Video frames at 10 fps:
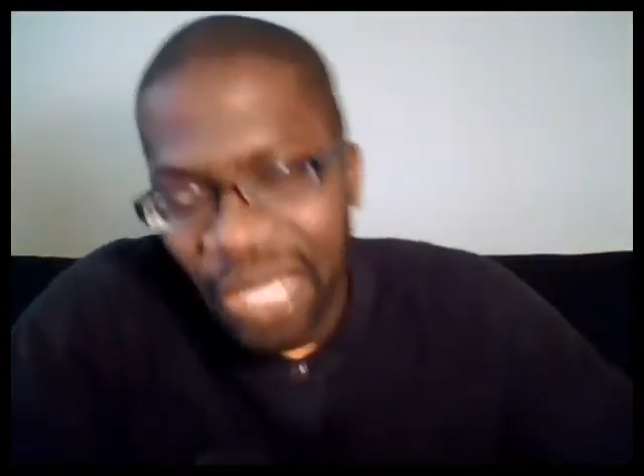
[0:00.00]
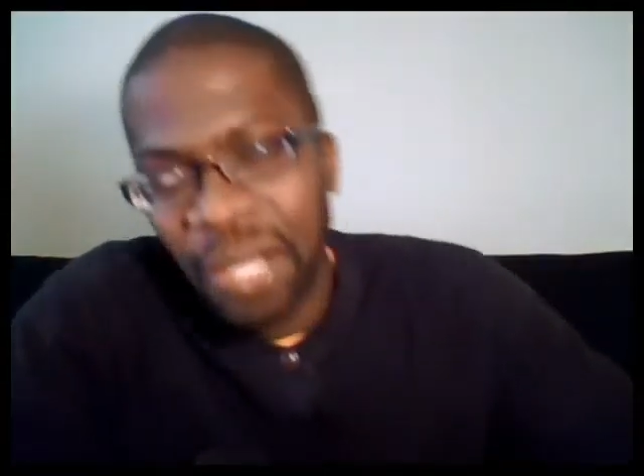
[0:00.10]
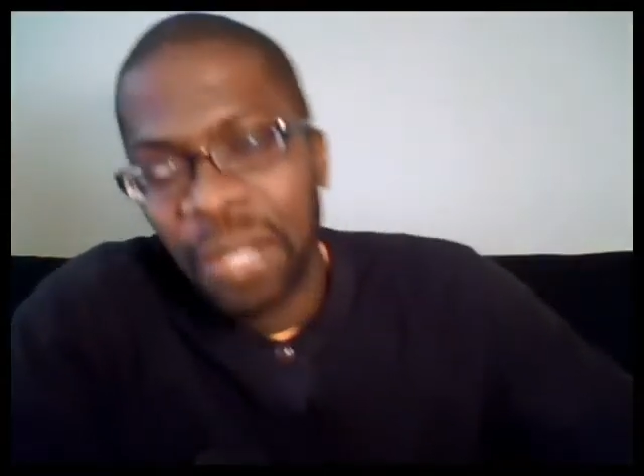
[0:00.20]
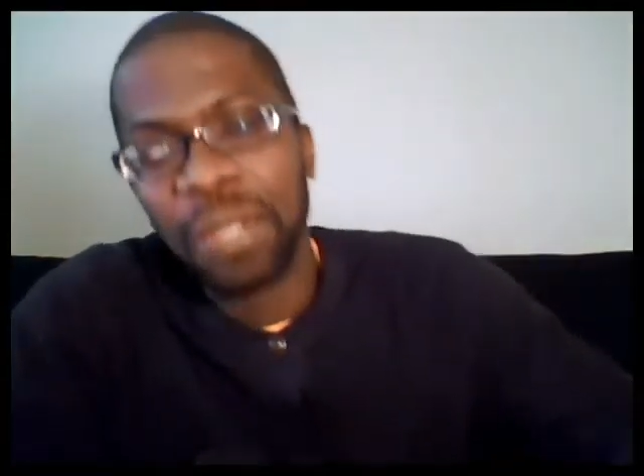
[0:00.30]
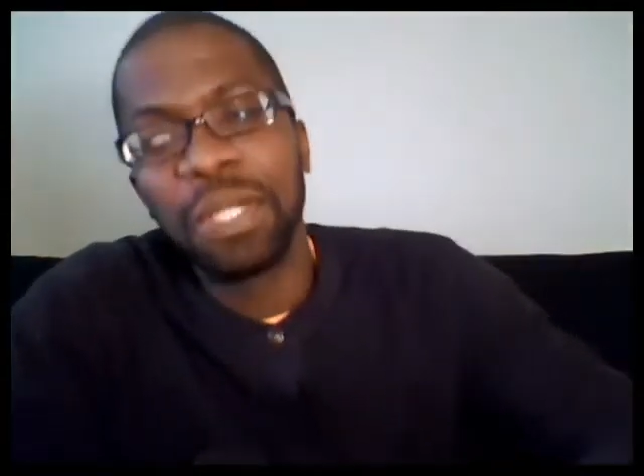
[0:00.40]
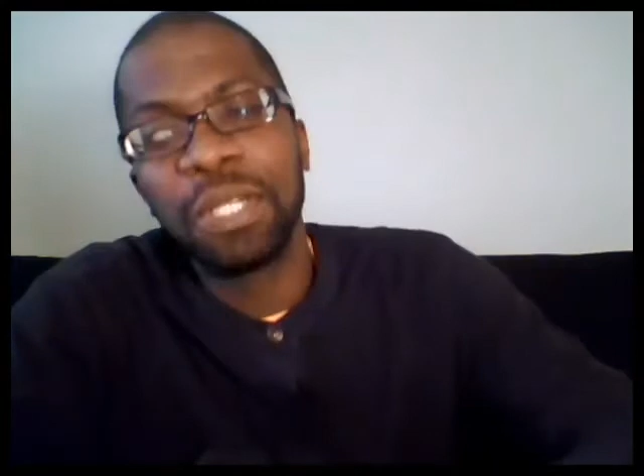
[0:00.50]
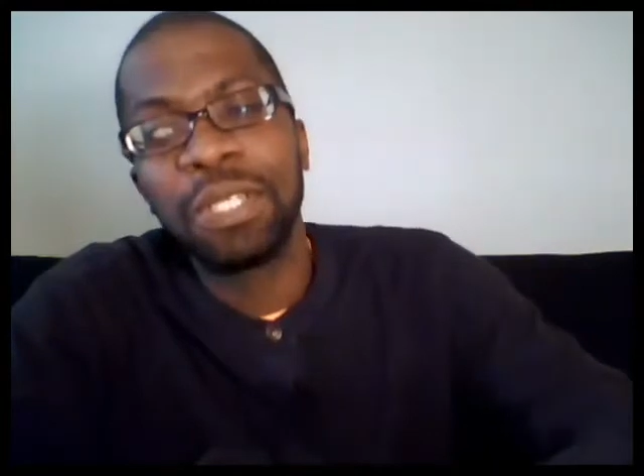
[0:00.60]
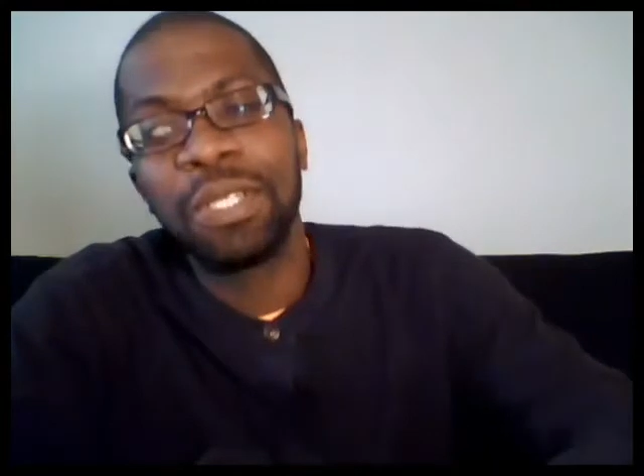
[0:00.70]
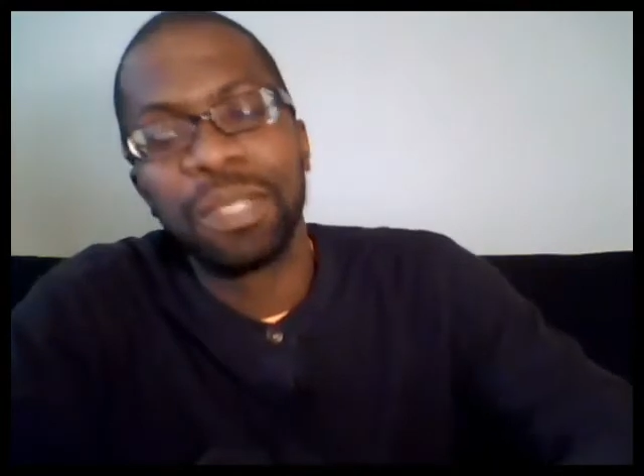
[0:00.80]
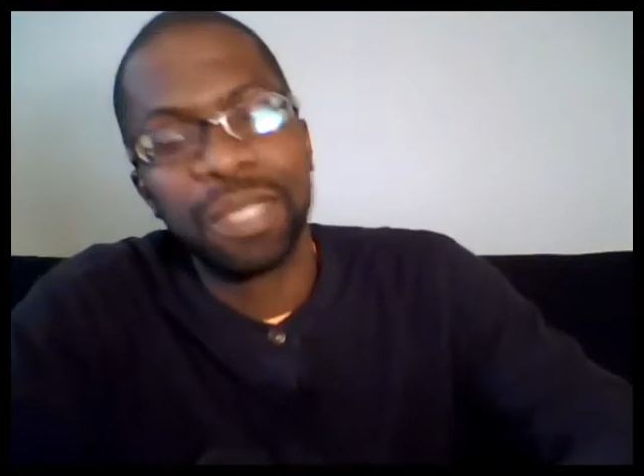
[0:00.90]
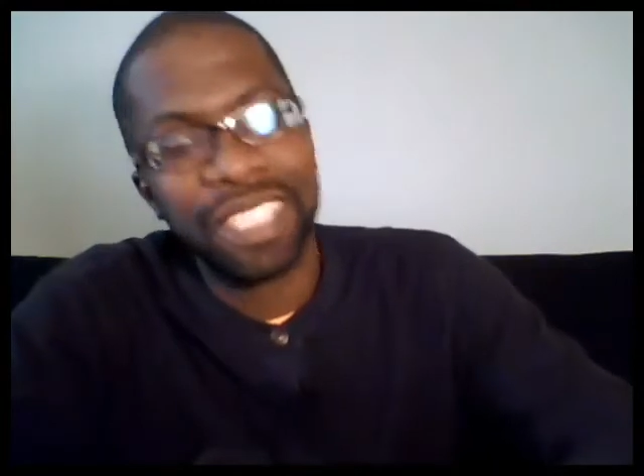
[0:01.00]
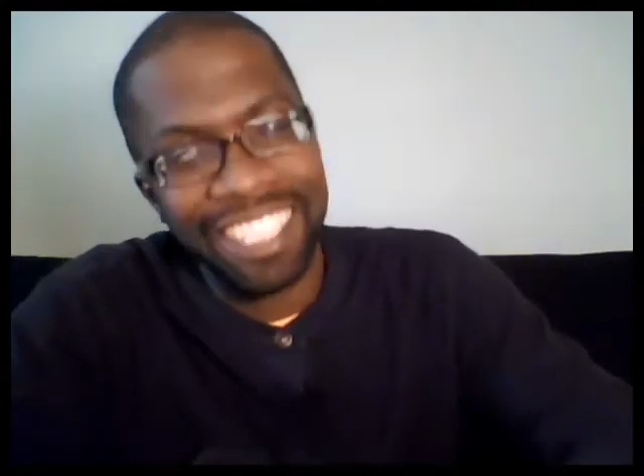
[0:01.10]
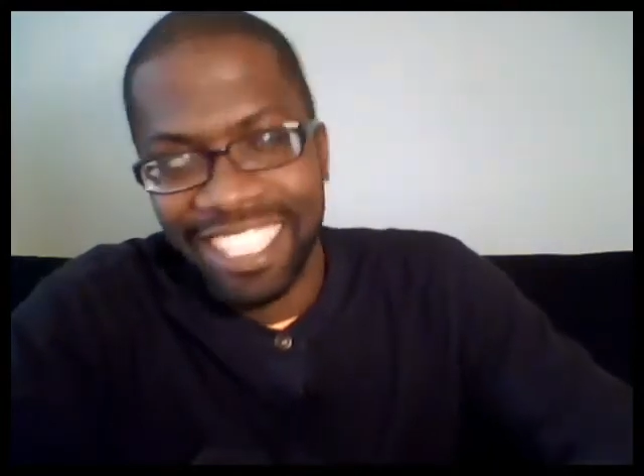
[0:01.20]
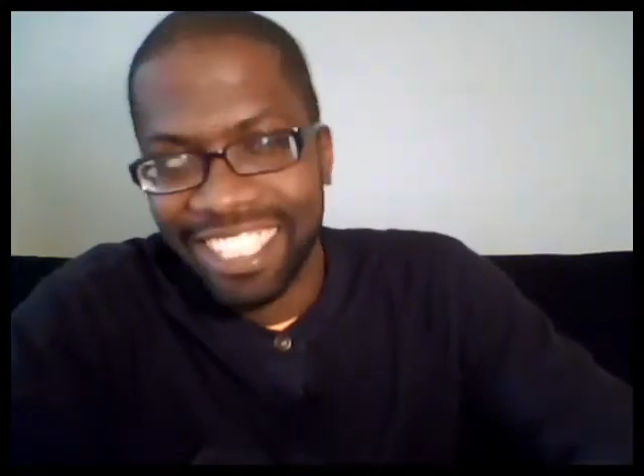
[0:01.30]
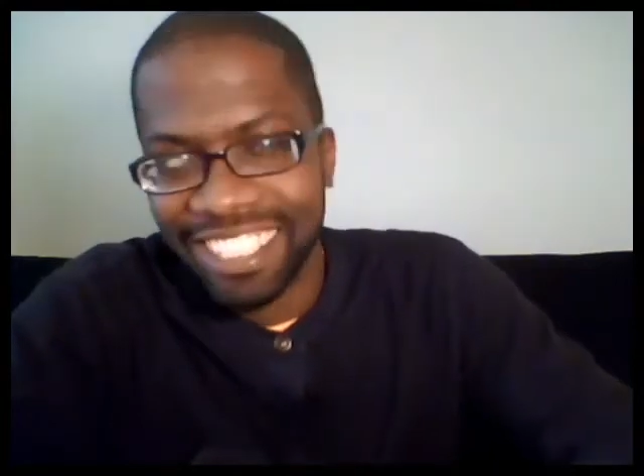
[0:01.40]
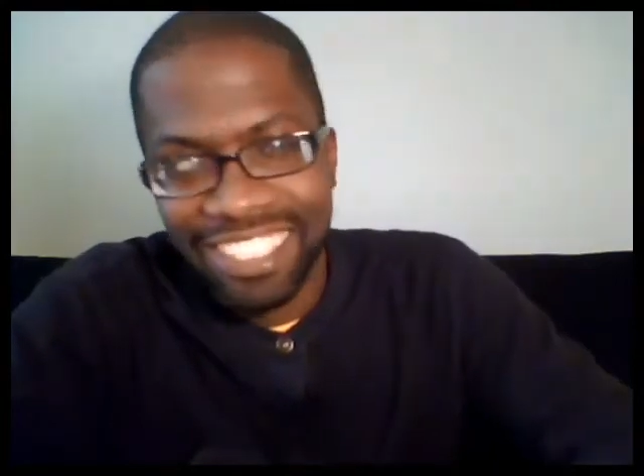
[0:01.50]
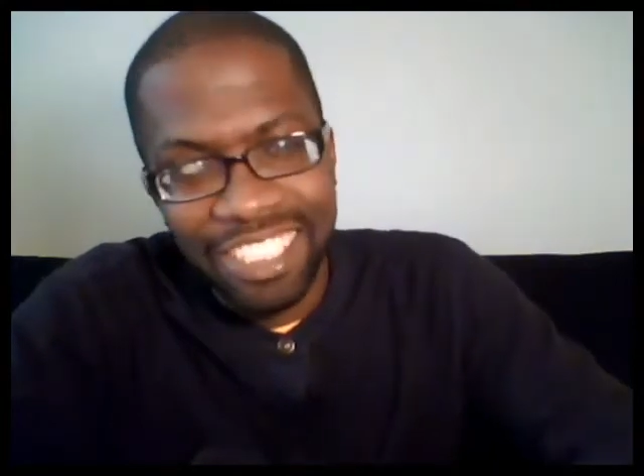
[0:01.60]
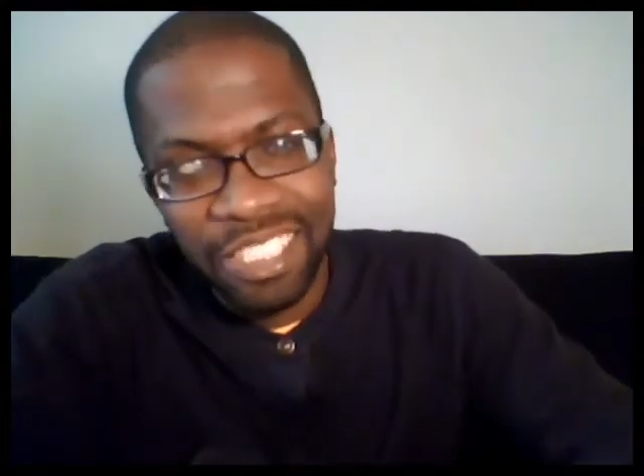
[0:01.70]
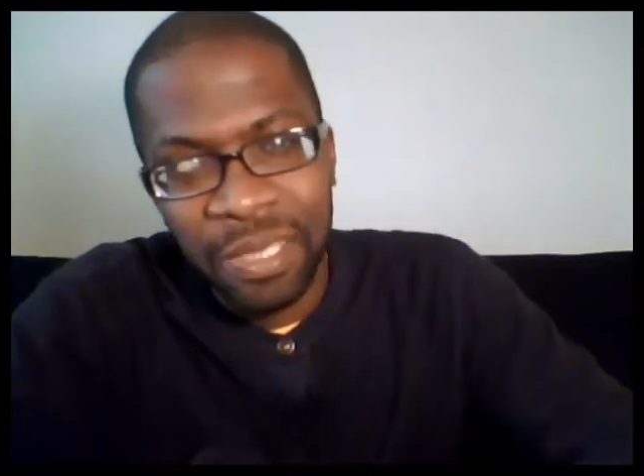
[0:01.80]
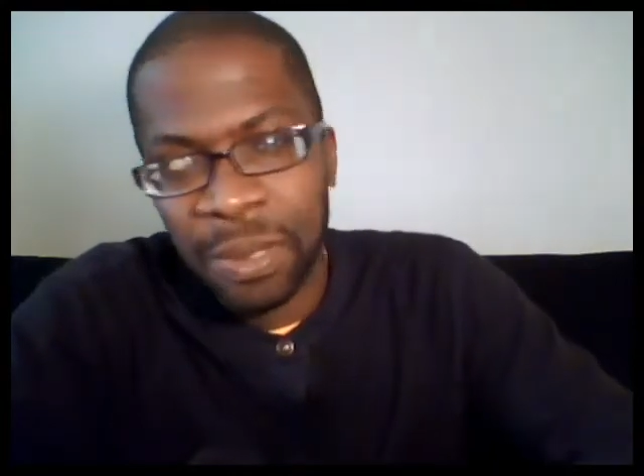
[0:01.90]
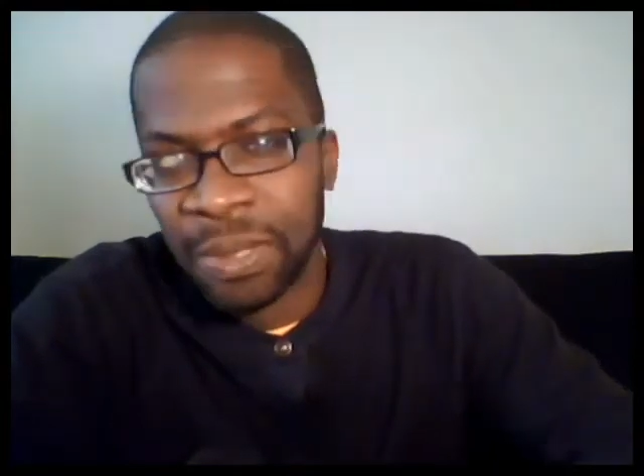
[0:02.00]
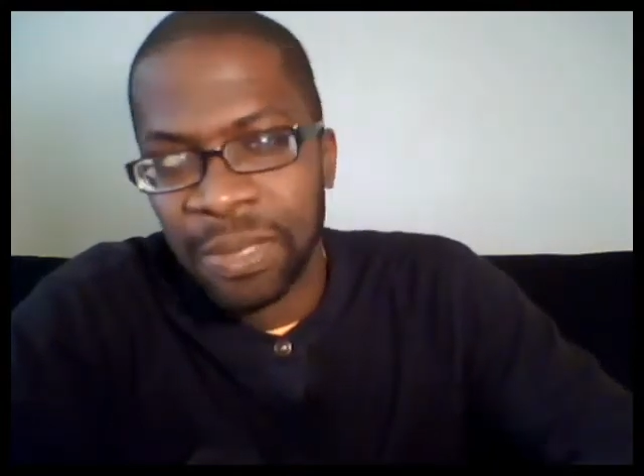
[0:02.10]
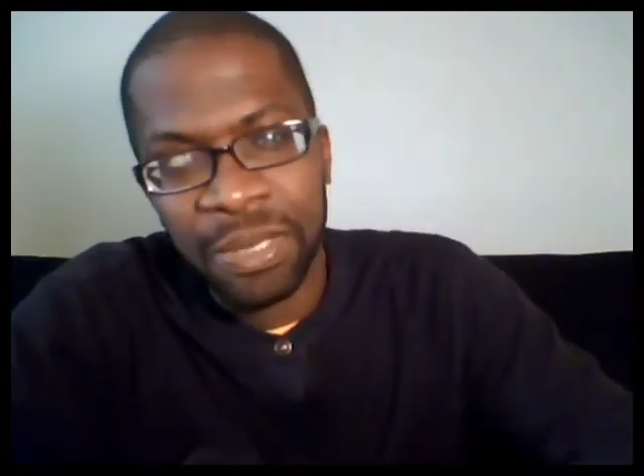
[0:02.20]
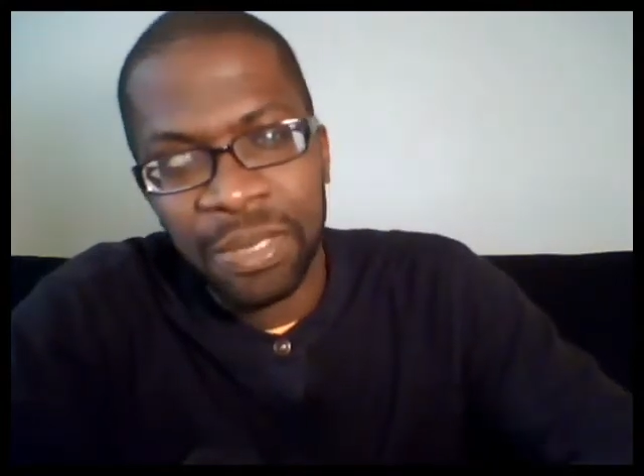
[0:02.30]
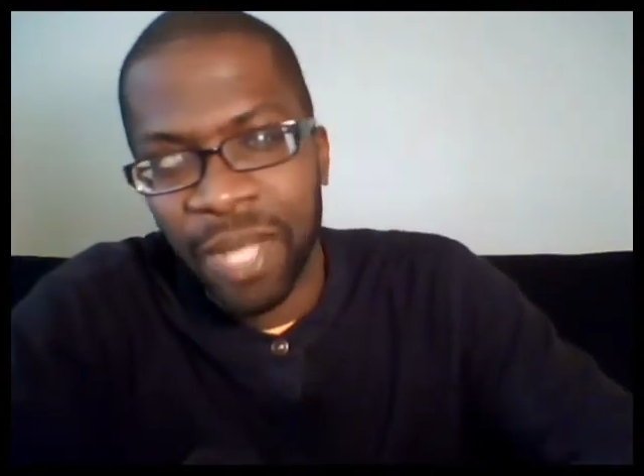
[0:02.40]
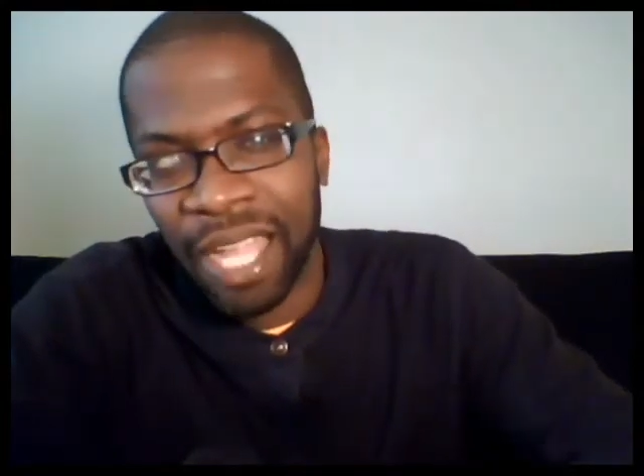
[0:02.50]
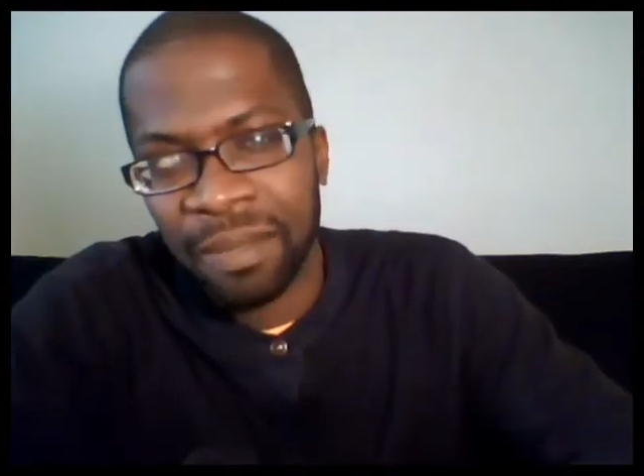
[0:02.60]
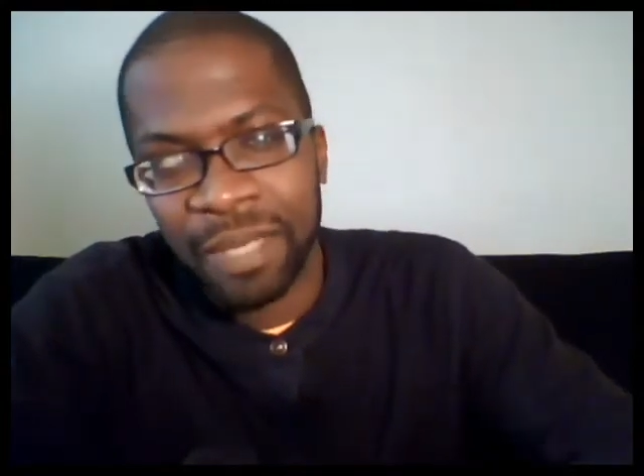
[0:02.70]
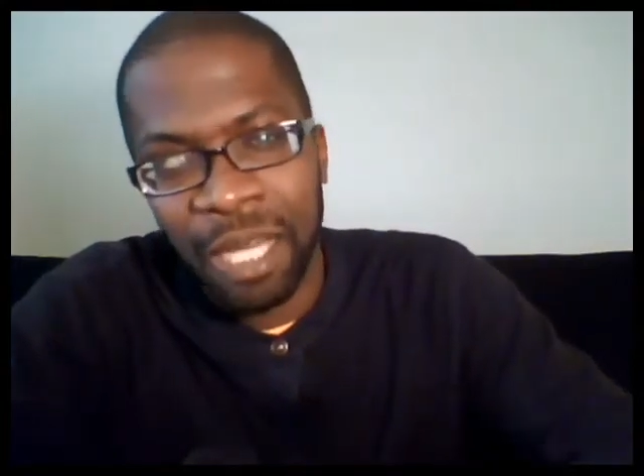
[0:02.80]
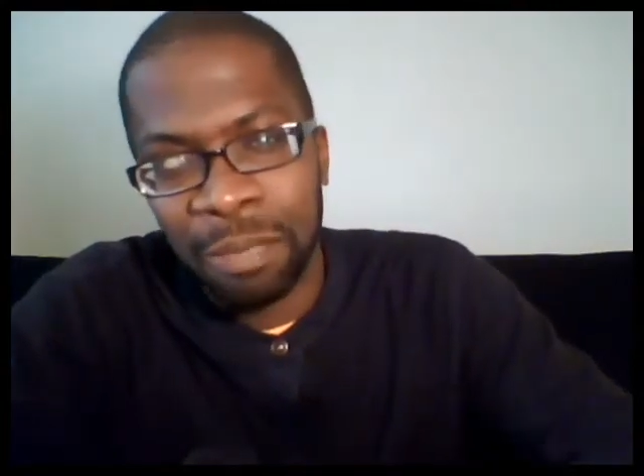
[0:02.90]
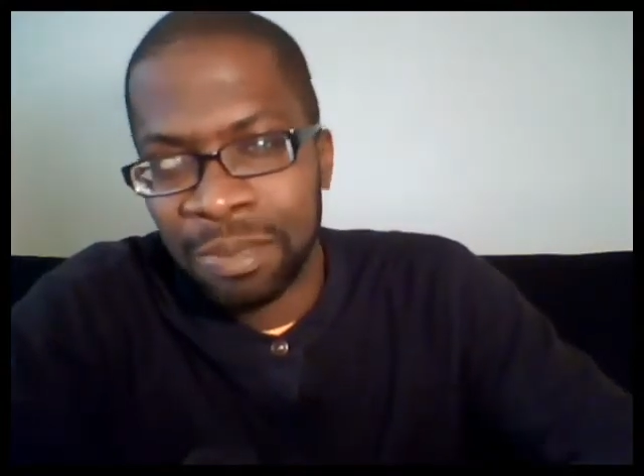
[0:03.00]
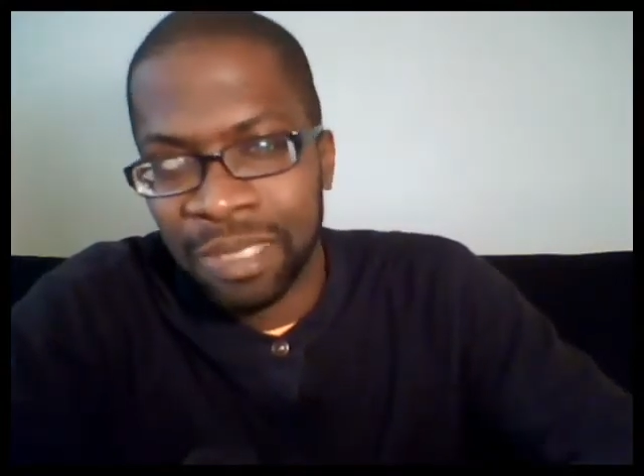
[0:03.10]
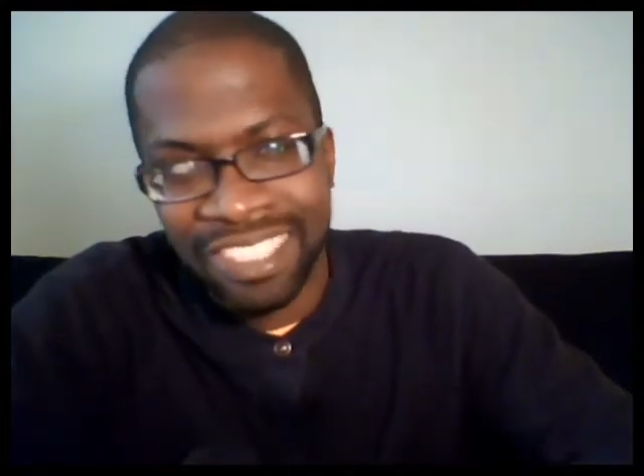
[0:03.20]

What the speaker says: Woo, illegal? You crack me up.